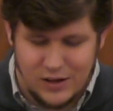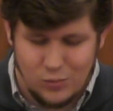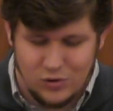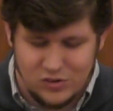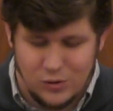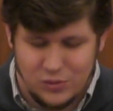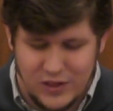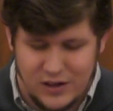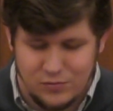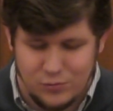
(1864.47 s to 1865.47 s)
We're so
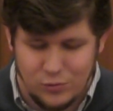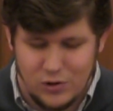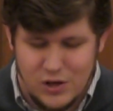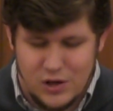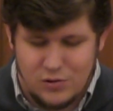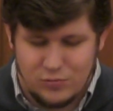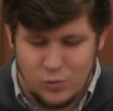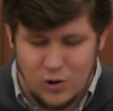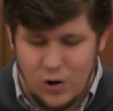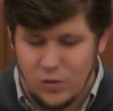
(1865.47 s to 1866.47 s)
thankful
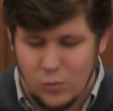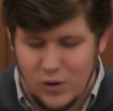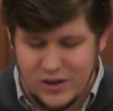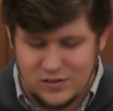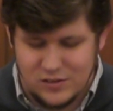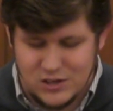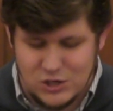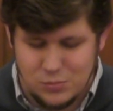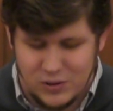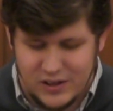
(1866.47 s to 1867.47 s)
for all the ways that you
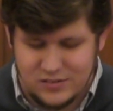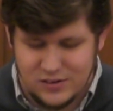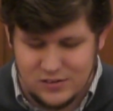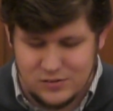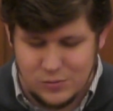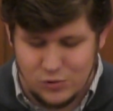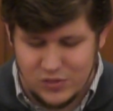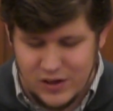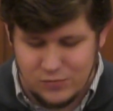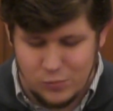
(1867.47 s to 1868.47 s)
bless us, and we're
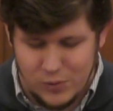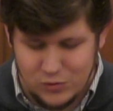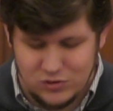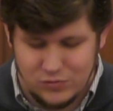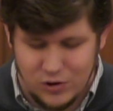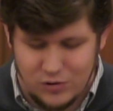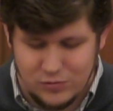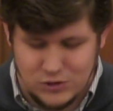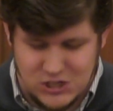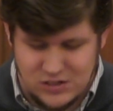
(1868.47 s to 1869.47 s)
thankful most of all for
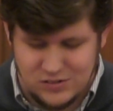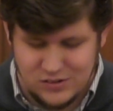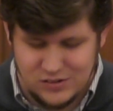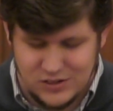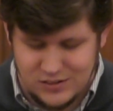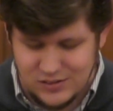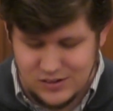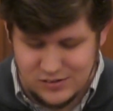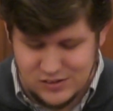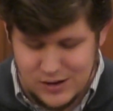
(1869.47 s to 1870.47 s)
Jesus, and it's in
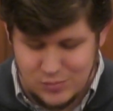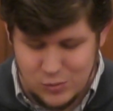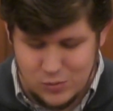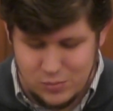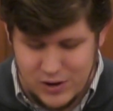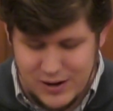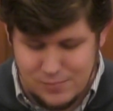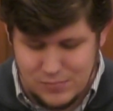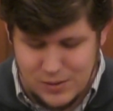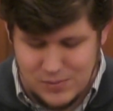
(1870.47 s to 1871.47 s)
his name that we pray.
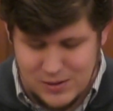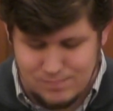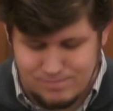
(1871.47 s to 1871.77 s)
Amen.